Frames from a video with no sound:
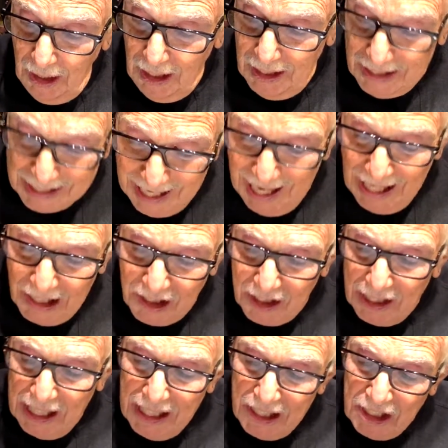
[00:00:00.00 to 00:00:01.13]
Sacks
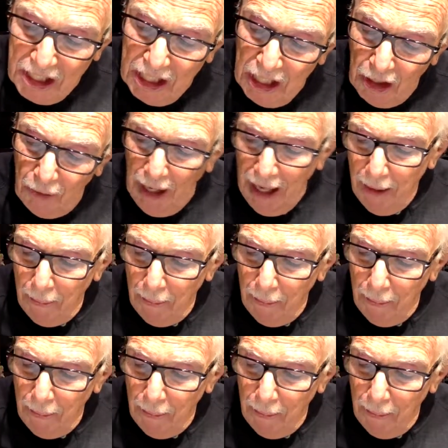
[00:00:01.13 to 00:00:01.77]
sees here a